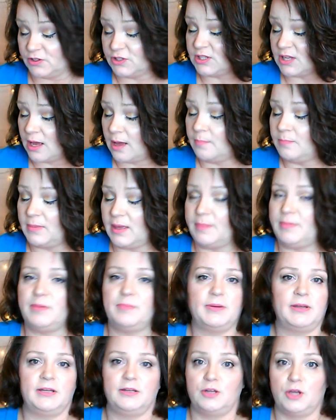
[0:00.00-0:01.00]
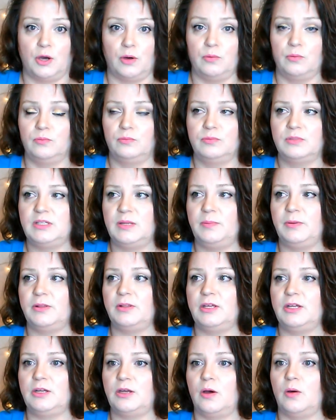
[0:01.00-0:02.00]
some, maybe, but no.
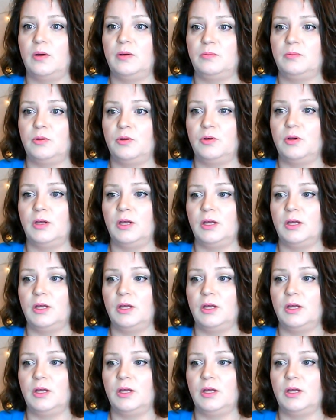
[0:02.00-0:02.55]
Typically, no.